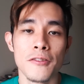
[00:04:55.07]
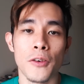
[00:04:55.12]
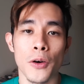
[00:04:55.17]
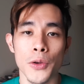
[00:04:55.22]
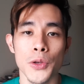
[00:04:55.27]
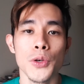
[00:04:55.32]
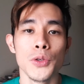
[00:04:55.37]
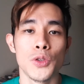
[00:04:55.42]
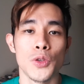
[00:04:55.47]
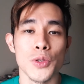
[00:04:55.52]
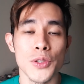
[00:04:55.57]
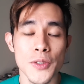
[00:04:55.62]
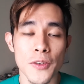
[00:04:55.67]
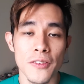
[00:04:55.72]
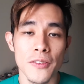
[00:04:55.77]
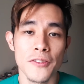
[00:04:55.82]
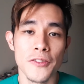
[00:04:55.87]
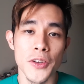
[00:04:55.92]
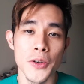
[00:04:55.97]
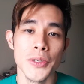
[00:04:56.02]
for you to
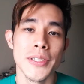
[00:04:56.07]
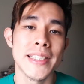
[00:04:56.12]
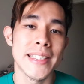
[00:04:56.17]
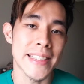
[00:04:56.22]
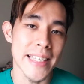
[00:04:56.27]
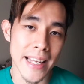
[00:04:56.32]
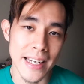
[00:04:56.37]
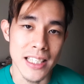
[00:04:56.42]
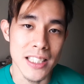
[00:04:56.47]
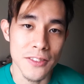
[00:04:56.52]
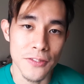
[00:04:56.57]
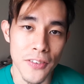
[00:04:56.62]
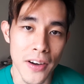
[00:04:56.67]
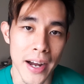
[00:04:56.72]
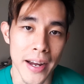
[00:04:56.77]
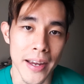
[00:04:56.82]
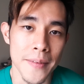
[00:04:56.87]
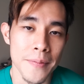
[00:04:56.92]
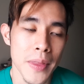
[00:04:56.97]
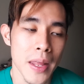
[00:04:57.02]
feel
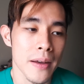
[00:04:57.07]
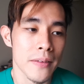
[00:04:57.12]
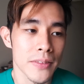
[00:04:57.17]
satisfied